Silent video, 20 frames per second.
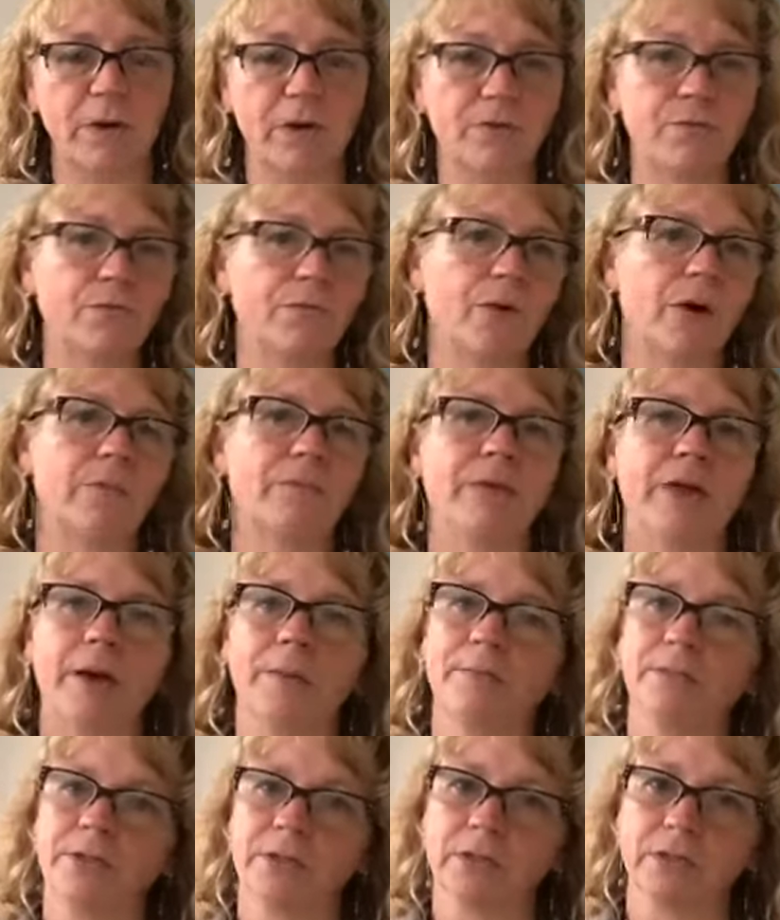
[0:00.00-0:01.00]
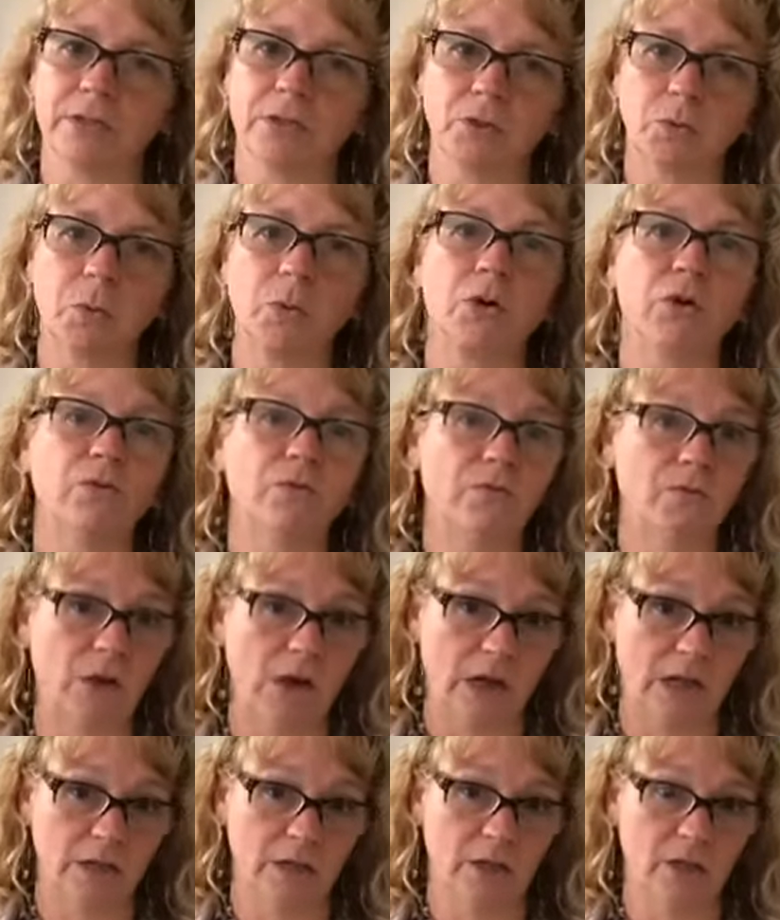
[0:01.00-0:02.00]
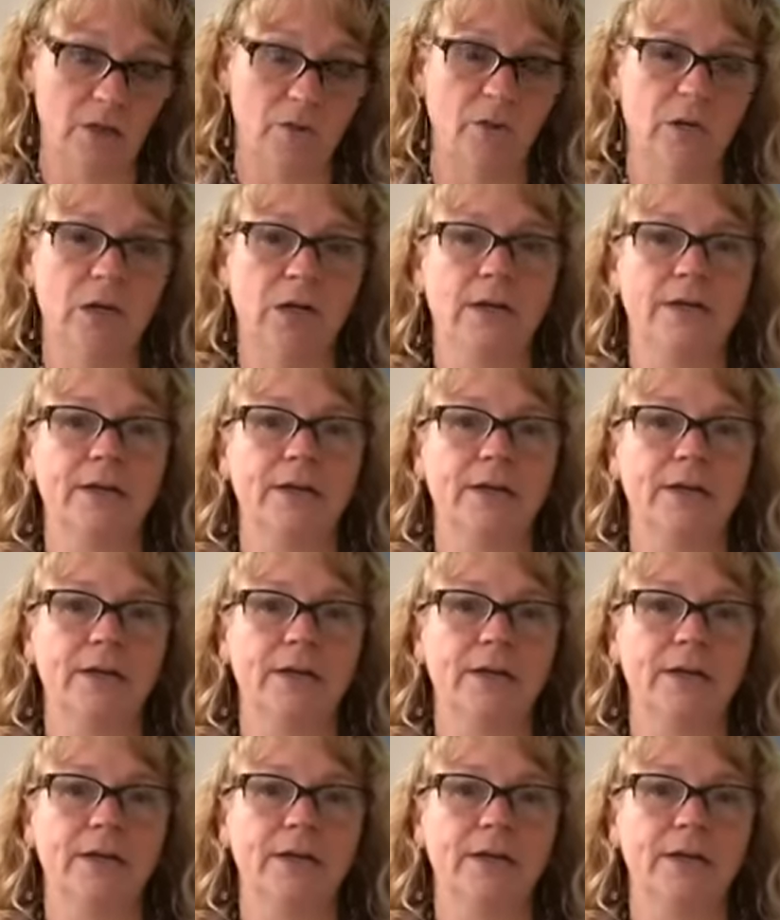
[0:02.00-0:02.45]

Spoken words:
and from that business will follow.